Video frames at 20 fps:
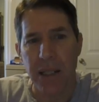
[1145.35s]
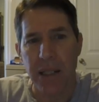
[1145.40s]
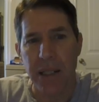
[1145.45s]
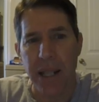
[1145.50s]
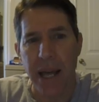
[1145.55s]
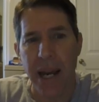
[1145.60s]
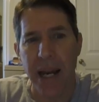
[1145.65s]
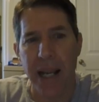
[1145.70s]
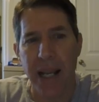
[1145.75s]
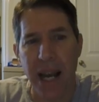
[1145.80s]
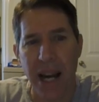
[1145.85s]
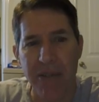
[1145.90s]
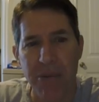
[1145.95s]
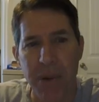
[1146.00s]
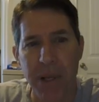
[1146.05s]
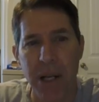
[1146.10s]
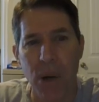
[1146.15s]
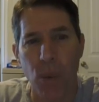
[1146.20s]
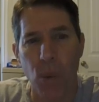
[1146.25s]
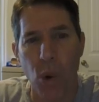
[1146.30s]
that a
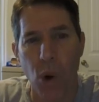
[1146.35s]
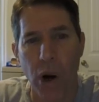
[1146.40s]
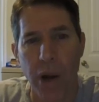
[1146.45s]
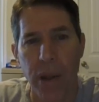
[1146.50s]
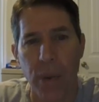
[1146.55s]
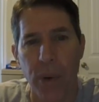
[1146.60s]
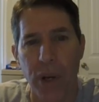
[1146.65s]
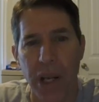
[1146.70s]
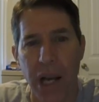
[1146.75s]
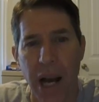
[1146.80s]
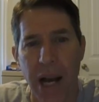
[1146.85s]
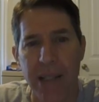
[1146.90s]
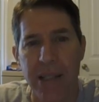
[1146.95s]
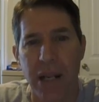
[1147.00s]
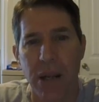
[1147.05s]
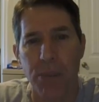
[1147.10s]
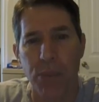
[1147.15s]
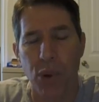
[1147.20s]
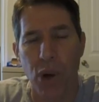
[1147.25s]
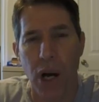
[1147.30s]
government at war that relies
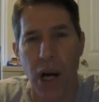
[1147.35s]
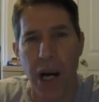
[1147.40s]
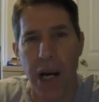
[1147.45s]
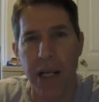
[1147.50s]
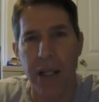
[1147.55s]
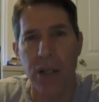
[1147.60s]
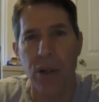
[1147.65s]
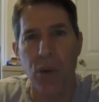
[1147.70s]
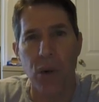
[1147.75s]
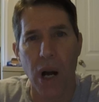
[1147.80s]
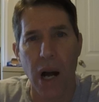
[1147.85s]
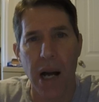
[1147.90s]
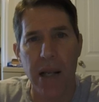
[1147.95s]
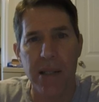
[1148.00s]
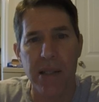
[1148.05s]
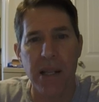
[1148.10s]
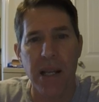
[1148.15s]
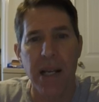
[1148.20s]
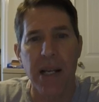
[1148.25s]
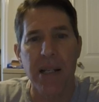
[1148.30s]
on broad
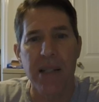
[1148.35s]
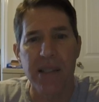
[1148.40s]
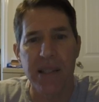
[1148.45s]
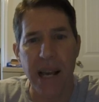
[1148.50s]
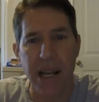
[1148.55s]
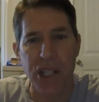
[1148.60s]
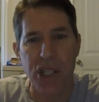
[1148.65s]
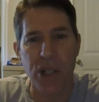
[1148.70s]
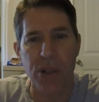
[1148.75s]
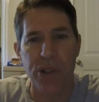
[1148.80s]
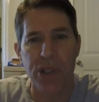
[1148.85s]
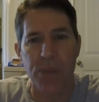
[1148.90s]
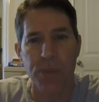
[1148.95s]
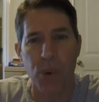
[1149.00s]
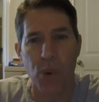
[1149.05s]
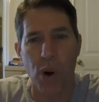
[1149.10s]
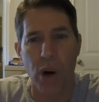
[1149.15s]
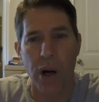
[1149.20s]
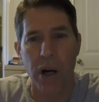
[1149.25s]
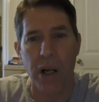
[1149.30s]
cross-sectional
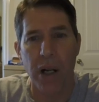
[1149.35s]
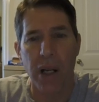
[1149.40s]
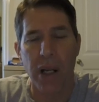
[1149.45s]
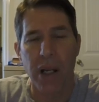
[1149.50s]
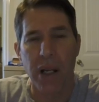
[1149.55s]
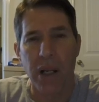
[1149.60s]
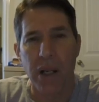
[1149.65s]
support